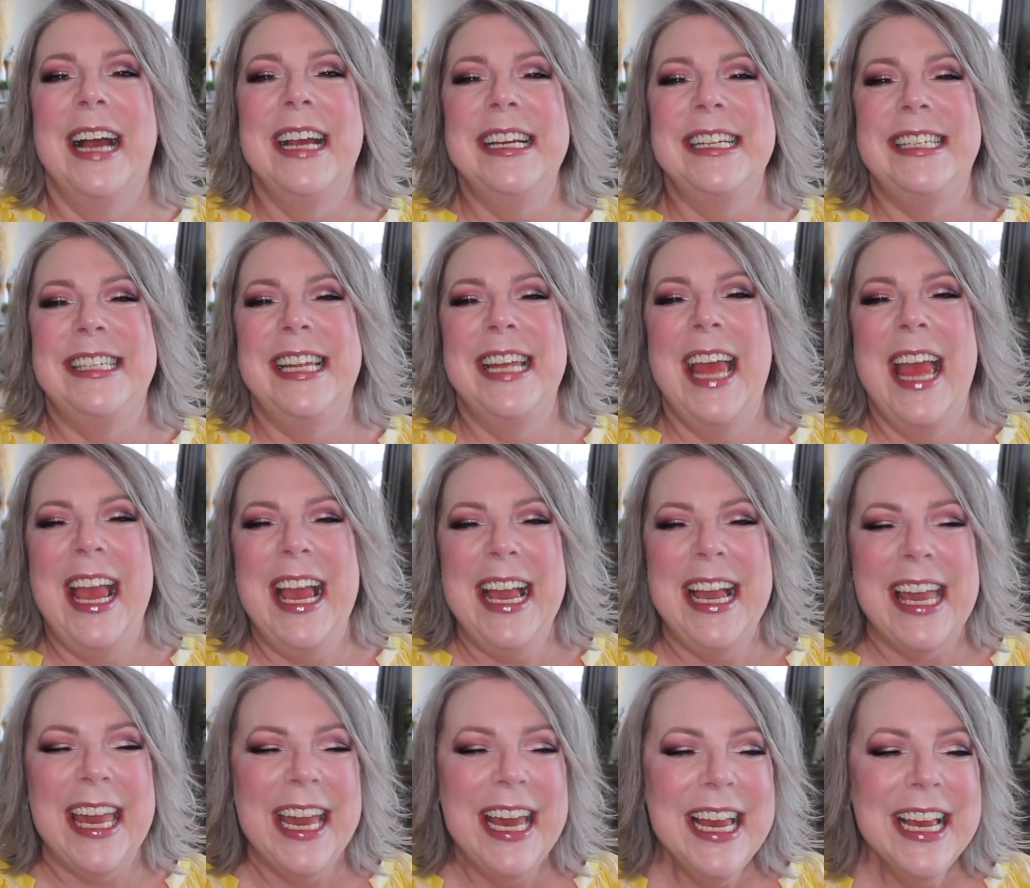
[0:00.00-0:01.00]
I
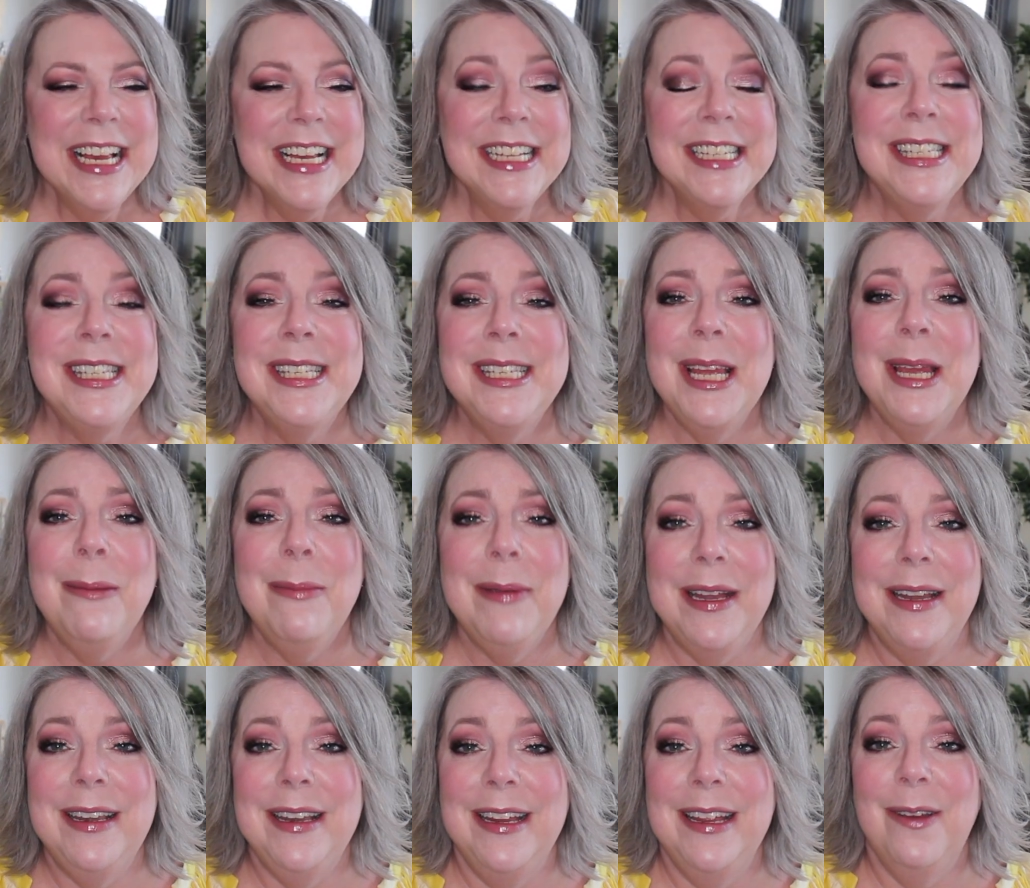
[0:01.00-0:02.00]
take
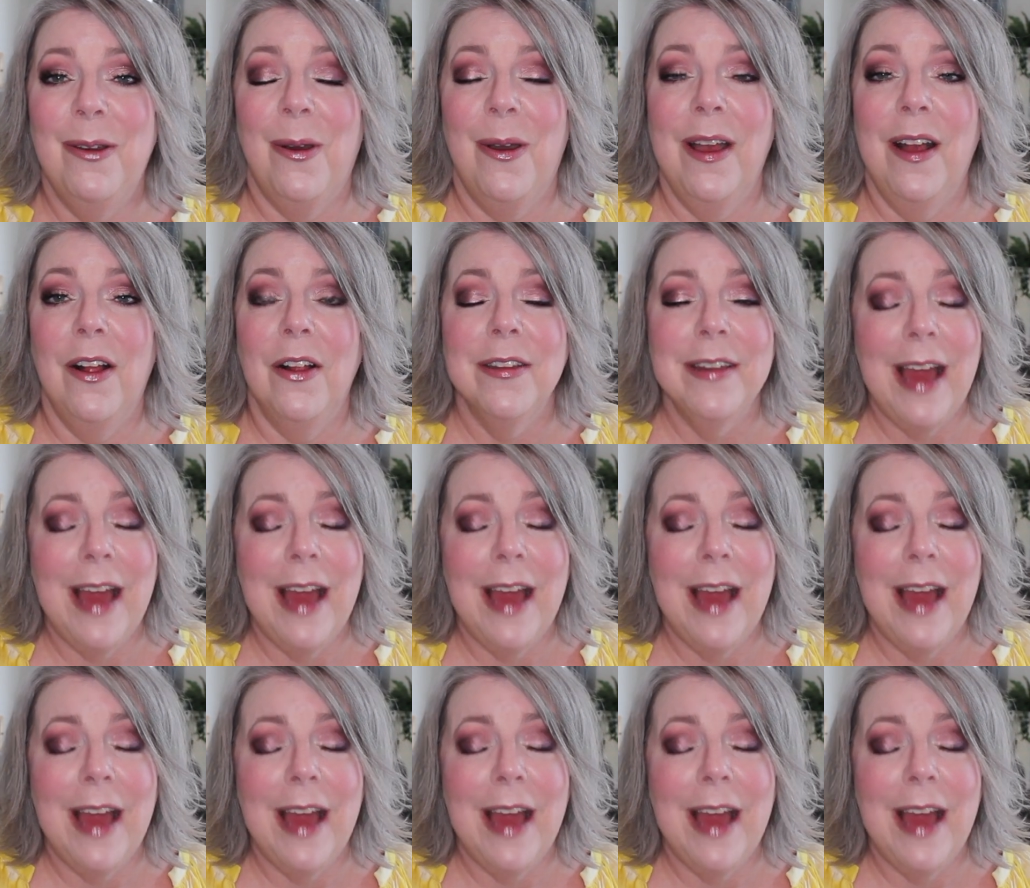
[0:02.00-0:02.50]
CBD oil.